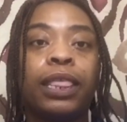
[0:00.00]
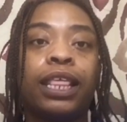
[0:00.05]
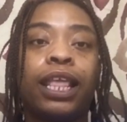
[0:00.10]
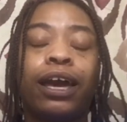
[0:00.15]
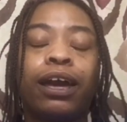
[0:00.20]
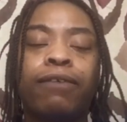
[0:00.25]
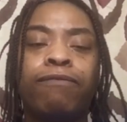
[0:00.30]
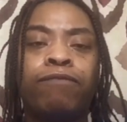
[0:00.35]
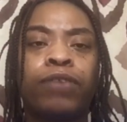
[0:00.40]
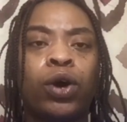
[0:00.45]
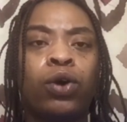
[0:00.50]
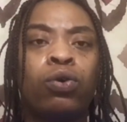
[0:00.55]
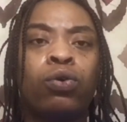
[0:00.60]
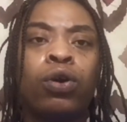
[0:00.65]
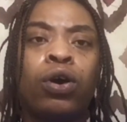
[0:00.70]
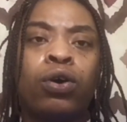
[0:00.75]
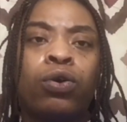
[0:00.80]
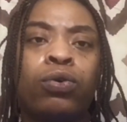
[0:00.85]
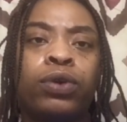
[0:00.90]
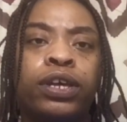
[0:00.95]

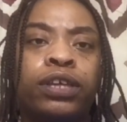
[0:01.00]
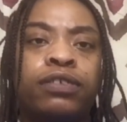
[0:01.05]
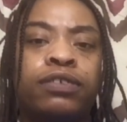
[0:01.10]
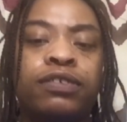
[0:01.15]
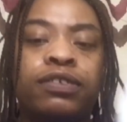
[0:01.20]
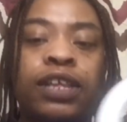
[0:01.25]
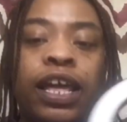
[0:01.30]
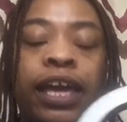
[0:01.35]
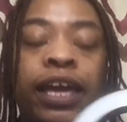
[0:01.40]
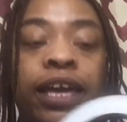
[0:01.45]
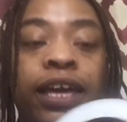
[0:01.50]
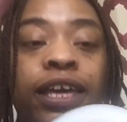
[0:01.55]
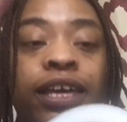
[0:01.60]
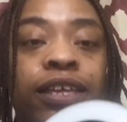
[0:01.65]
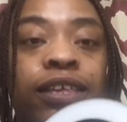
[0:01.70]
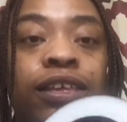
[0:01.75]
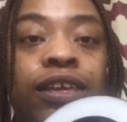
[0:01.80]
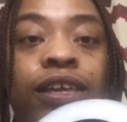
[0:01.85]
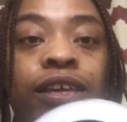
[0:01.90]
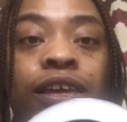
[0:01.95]
phone holding
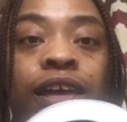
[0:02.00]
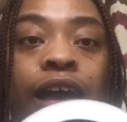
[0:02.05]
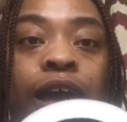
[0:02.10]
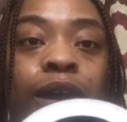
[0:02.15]
stand.